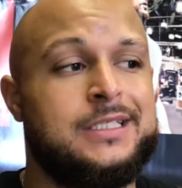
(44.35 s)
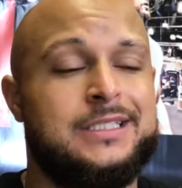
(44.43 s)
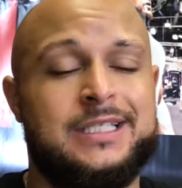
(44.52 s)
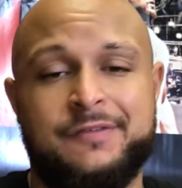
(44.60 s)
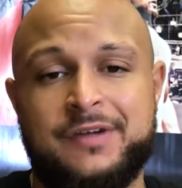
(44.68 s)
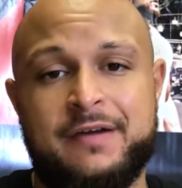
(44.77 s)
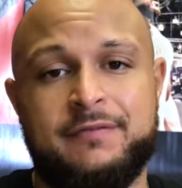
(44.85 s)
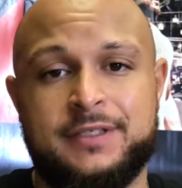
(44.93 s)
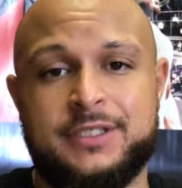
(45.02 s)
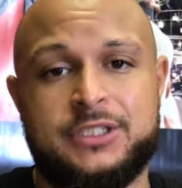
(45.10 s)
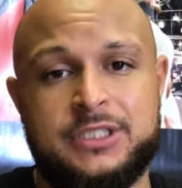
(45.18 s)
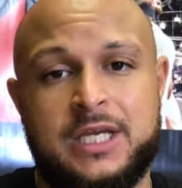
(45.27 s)
Jeff
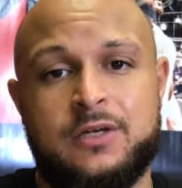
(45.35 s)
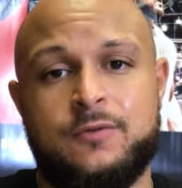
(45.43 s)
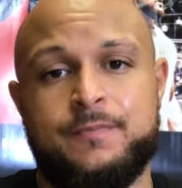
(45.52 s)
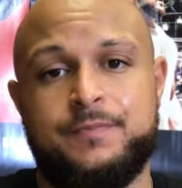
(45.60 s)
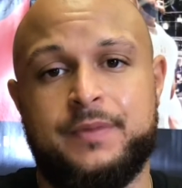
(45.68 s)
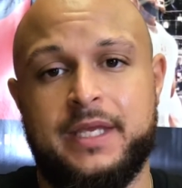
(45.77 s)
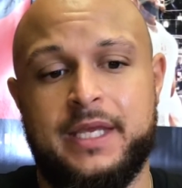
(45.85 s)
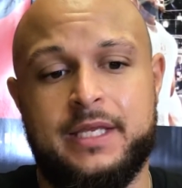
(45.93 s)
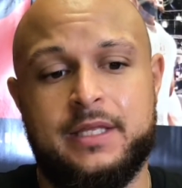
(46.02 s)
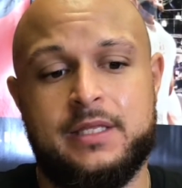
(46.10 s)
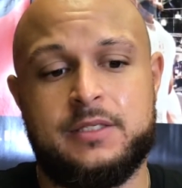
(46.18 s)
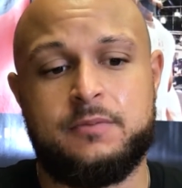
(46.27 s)
Cavaliere's channel
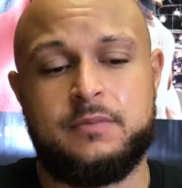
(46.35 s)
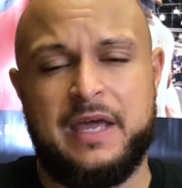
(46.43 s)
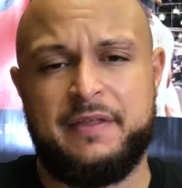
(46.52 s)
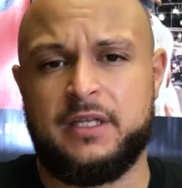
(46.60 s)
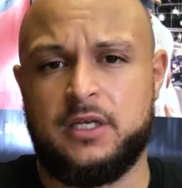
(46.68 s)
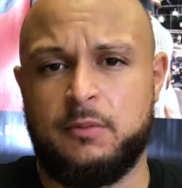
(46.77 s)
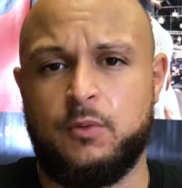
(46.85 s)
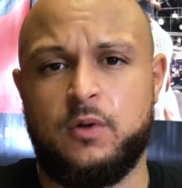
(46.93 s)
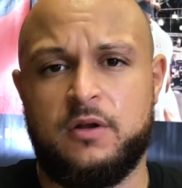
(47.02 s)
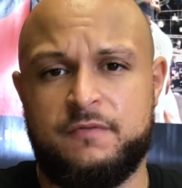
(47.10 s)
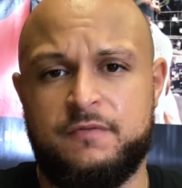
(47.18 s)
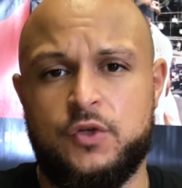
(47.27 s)
is, I think, the number
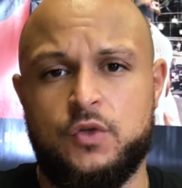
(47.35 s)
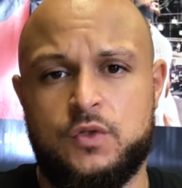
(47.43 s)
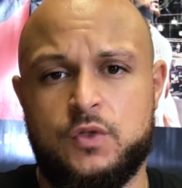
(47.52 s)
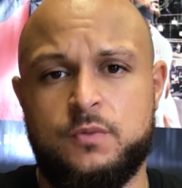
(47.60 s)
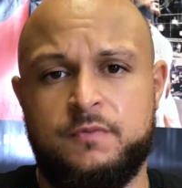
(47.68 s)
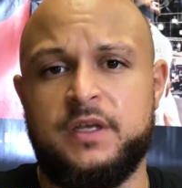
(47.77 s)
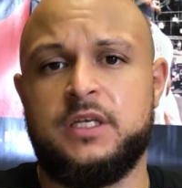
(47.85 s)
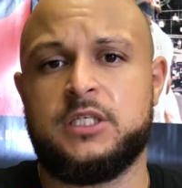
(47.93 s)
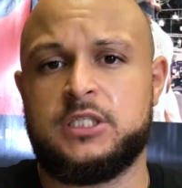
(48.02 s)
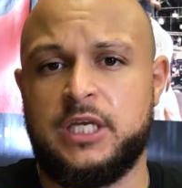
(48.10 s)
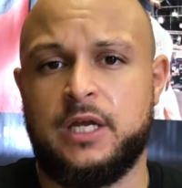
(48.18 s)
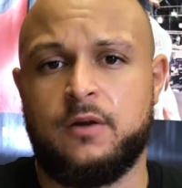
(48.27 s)
one YouTube
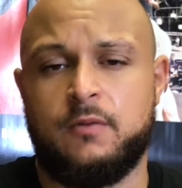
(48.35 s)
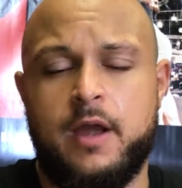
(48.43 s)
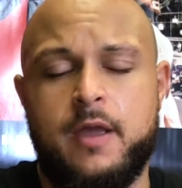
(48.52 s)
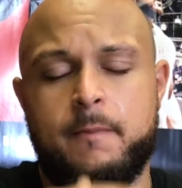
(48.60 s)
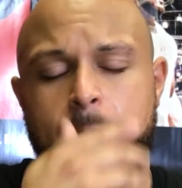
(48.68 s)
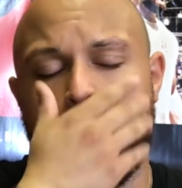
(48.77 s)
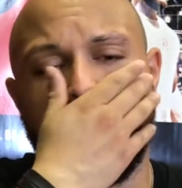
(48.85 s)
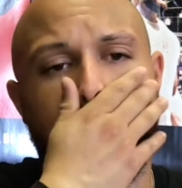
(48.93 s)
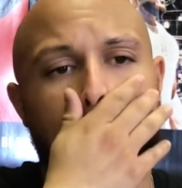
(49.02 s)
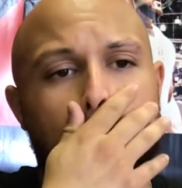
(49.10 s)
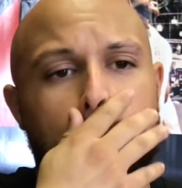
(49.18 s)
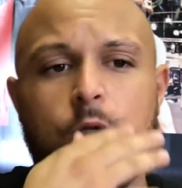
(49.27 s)
fitness channel, right?
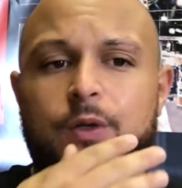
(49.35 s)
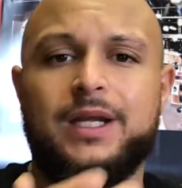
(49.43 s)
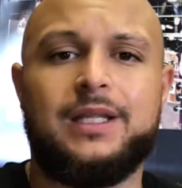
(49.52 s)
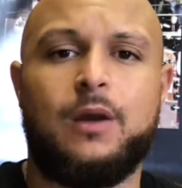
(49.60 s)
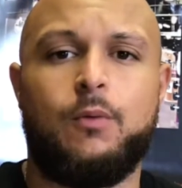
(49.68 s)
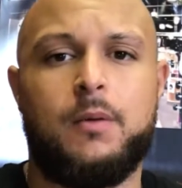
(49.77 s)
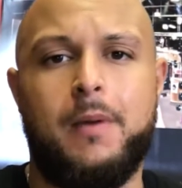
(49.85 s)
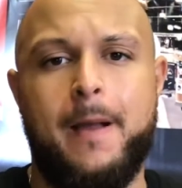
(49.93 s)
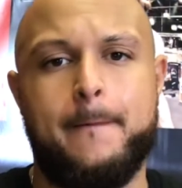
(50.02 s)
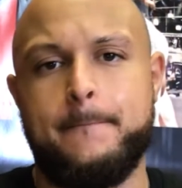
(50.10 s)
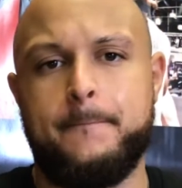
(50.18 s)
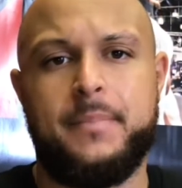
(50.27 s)
We don't get that word
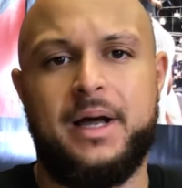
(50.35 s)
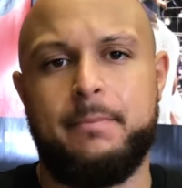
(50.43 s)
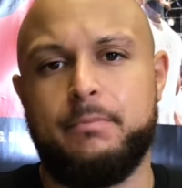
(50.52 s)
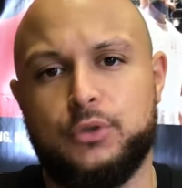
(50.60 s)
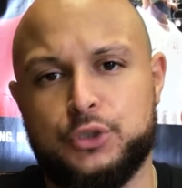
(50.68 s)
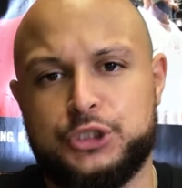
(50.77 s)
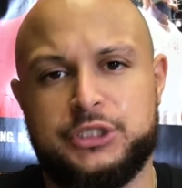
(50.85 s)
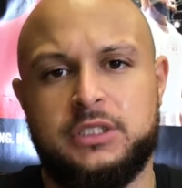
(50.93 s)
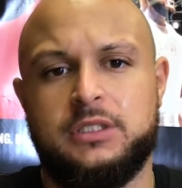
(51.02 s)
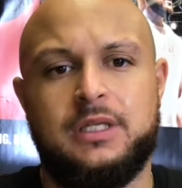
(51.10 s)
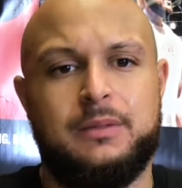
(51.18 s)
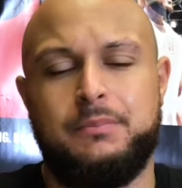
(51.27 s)
by
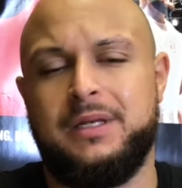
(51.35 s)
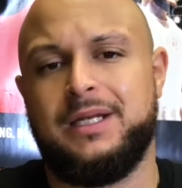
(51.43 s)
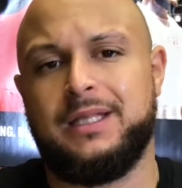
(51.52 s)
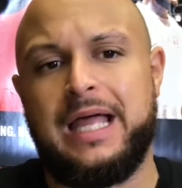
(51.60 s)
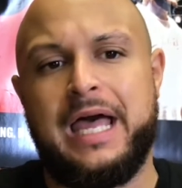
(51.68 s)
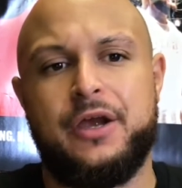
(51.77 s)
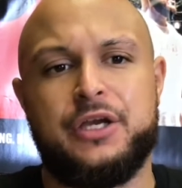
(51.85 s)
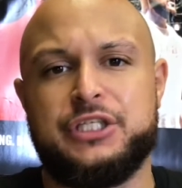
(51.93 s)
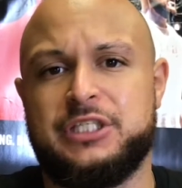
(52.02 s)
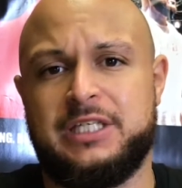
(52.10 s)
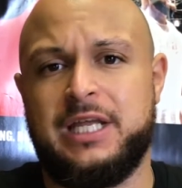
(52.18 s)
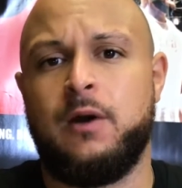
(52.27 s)
bullshitting and being a liar and
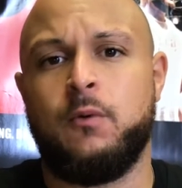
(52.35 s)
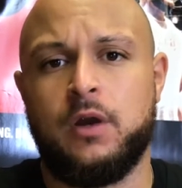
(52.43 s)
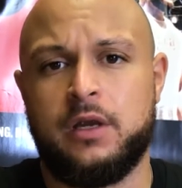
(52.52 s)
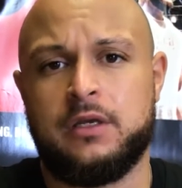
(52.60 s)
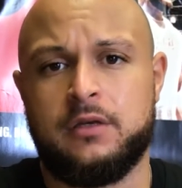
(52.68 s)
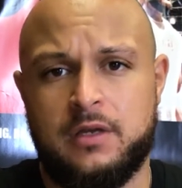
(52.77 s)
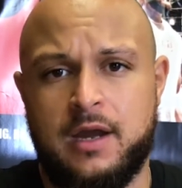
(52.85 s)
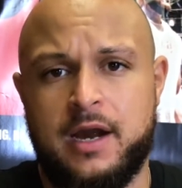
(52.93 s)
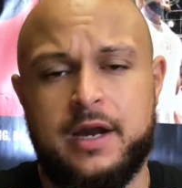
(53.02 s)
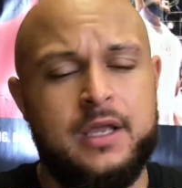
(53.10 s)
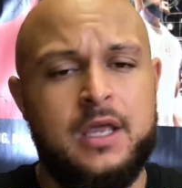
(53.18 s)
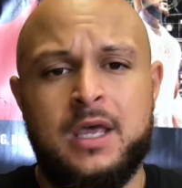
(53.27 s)
shit not working, all
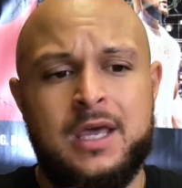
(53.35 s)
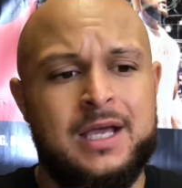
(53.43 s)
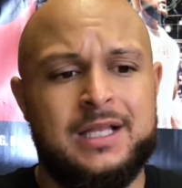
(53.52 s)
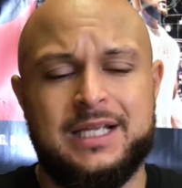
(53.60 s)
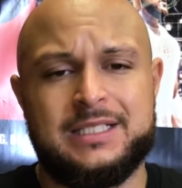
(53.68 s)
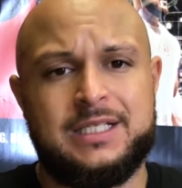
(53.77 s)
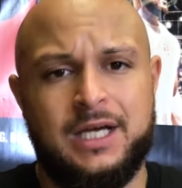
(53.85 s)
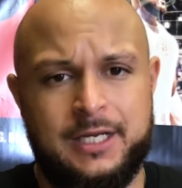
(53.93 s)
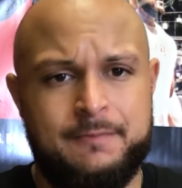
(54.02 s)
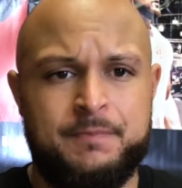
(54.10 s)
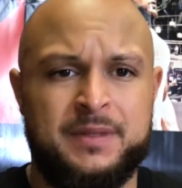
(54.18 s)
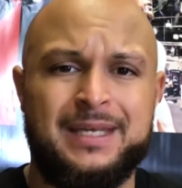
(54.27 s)
right? Let's cut
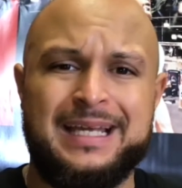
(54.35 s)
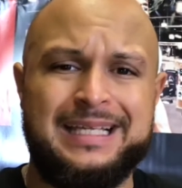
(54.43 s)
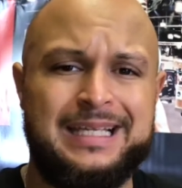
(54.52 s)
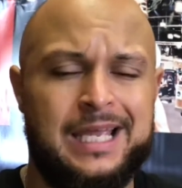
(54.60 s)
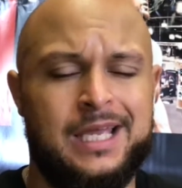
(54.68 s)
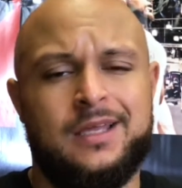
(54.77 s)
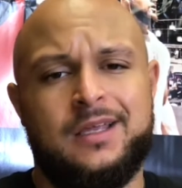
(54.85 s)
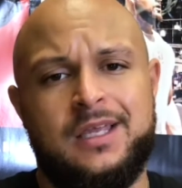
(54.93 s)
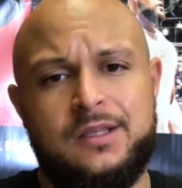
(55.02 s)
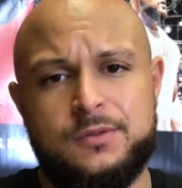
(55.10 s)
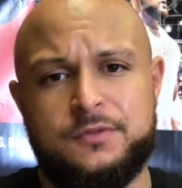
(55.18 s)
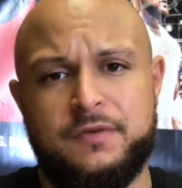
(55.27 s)
it. Yeah, he
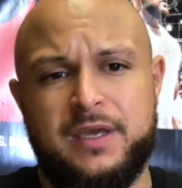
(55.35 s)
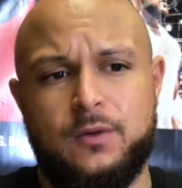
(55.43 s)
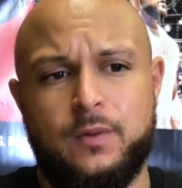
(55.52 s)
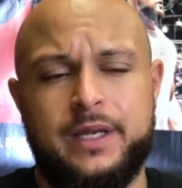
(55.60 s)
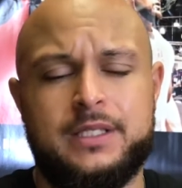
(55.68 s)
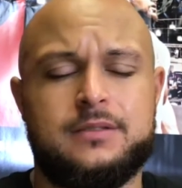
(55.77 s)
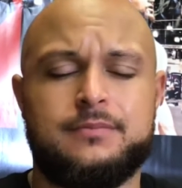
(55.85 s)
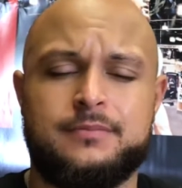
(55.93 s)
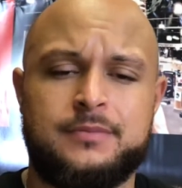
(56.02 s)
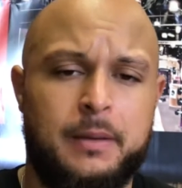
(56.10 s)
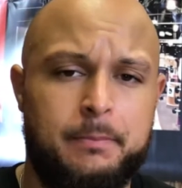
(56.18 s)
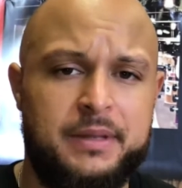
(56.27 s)
used fake weights,
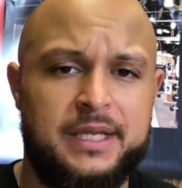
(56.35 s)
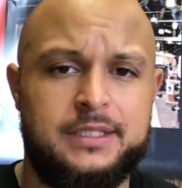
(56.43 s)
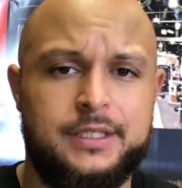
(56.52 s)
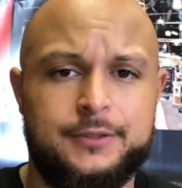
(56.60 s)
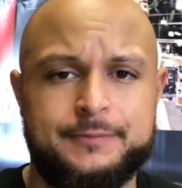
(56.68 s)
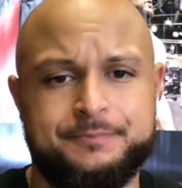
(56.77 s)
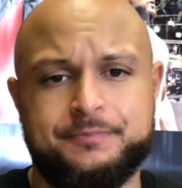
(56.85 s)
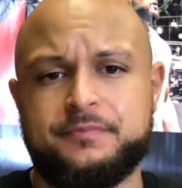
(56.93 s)
big deal.